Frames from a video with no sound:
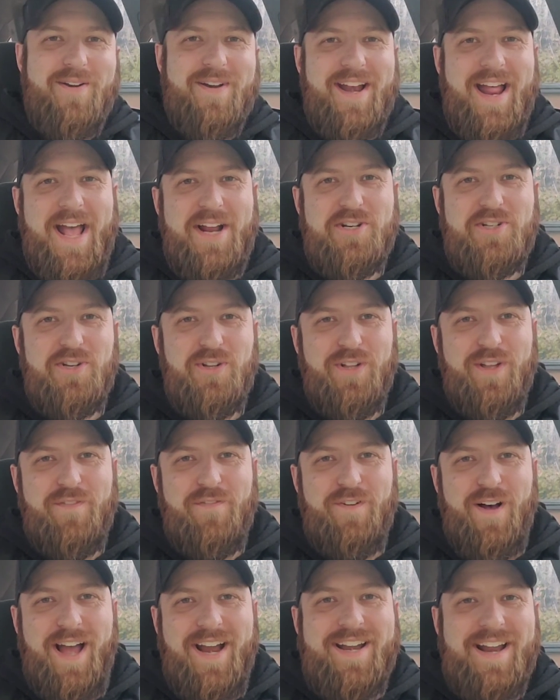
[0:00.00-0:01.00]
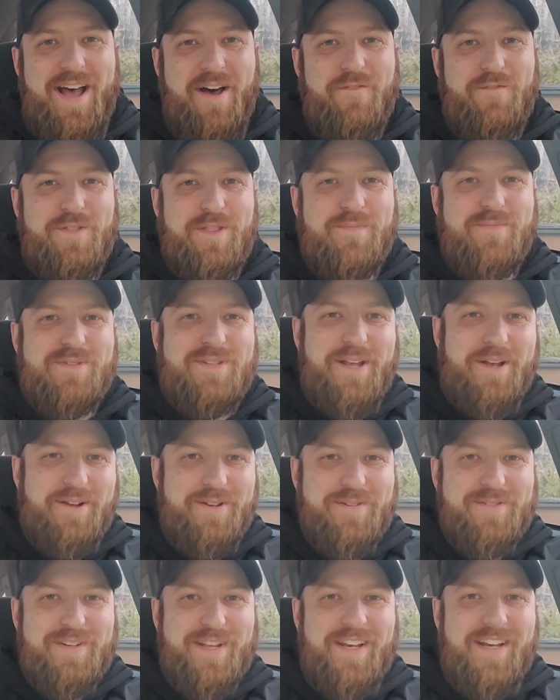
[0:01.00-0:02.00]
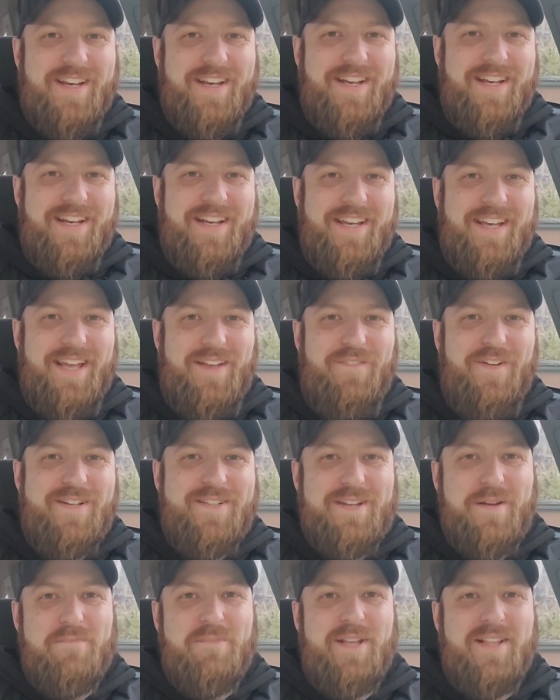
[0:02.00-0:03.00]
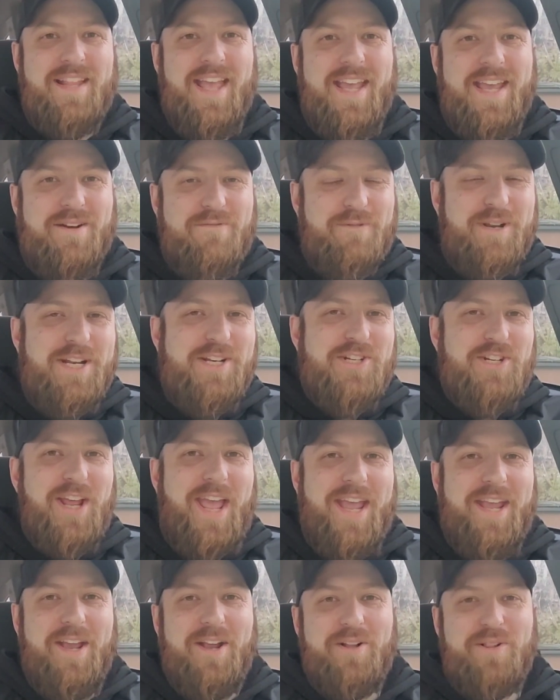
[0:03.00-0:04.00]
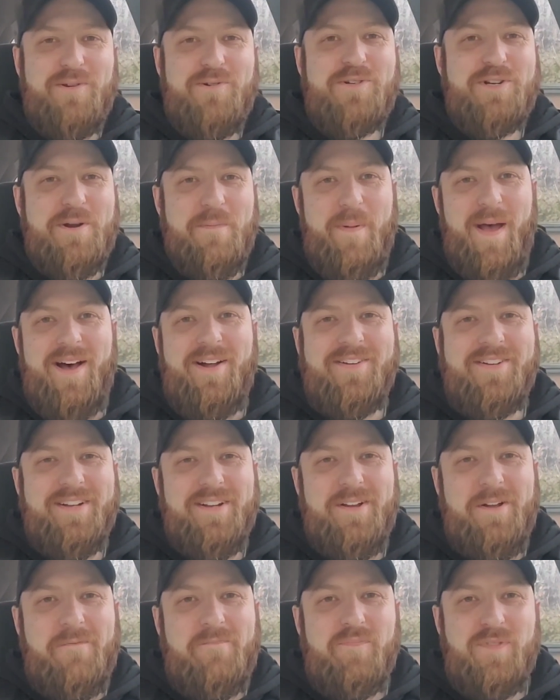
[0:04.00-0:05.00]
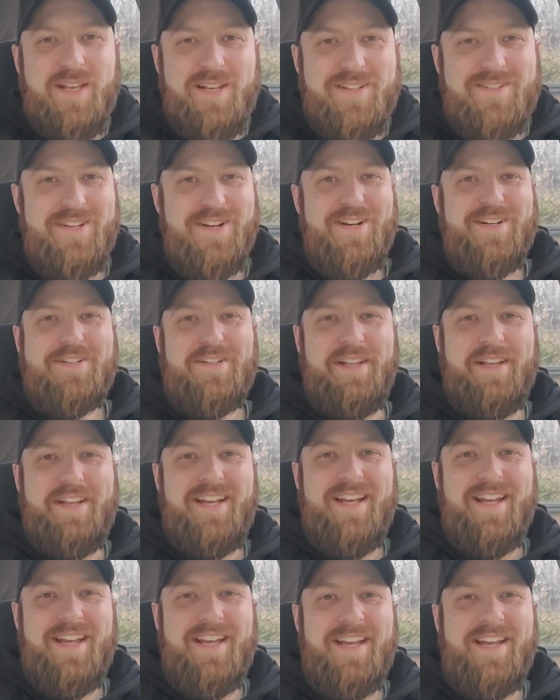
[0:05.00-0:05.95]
and actually find out for themselves if it's something they can reach a conclusion about. Seriously,